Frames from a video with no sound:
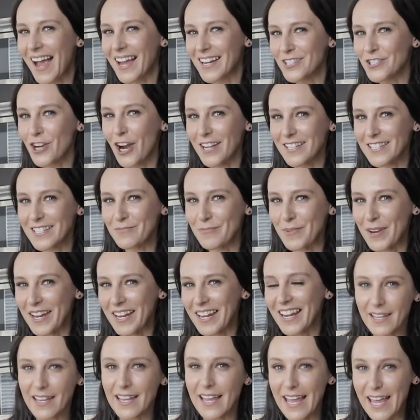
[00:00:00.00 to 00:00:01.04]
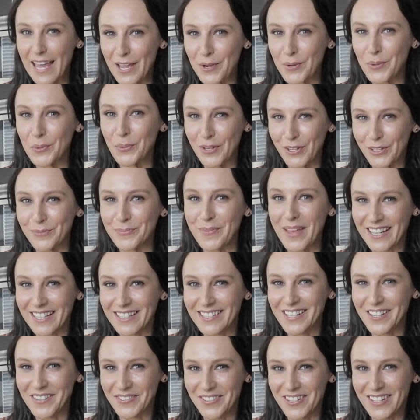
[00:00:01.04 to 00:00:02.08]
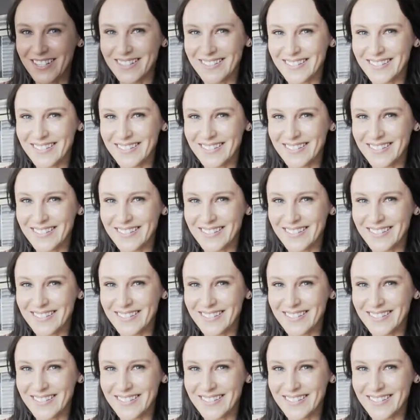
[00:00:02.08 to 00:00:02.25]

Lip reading: Trust me, it will make a difference.